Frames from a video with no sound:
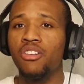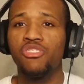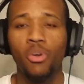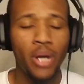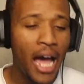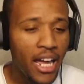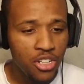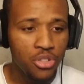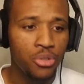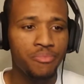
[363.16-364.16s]
and so what I
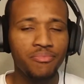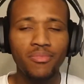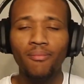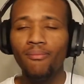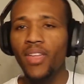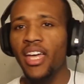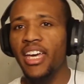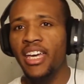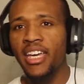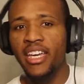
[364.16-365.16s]
do
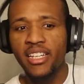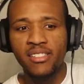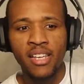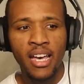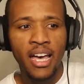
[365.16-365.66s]
is